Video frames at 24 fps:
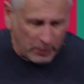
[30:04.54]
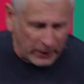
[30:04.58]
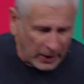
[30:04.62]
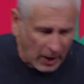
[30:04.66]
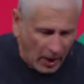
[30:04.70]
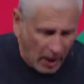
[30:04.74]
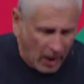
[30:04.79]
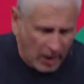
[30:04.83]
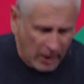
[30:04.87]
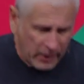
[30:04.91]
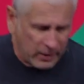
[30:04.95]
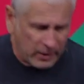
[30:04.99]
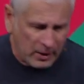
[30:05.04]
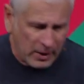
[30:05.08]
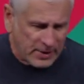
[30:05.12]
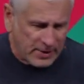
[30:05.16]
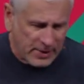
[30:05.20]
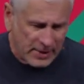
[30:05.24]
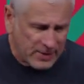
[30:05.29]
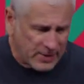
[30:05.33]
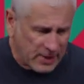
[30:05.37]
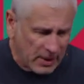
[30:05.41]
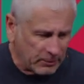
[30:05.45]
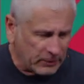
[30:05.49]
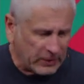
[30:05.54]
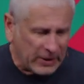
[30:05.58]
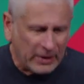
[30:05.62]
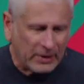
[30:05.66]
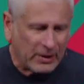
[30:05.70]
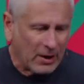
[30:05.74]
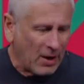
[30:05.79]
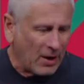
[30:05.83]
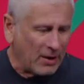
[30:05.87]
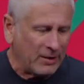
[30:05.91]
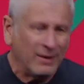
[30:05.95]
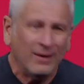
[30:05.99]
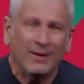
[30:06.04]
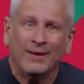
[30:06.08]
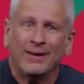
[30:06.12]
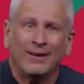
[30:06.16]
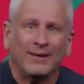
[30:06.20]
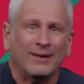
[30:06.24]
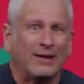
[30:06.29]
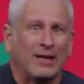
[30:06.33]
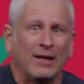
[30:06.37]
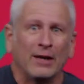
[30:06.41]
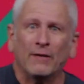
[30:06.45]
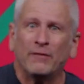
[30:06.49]
beyond isn't something
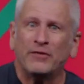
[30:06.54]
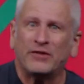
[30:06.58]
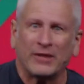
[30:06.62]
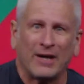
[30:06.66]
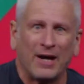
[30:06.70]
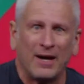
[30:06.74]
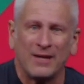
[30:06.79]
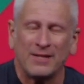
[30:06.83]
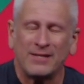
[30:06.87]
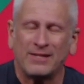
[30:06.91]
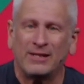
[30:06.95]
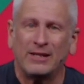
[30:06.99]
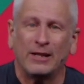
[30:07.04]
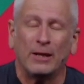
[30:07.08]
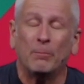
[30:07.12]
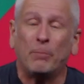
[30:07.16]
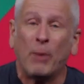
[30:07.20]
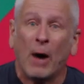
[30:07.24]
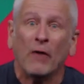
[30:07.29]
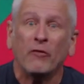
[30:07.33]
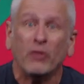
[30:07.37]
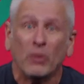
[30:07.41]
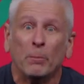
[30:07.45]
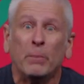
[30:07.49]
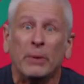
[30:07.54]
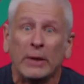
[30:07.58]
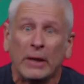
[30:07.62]
God gives us. The above and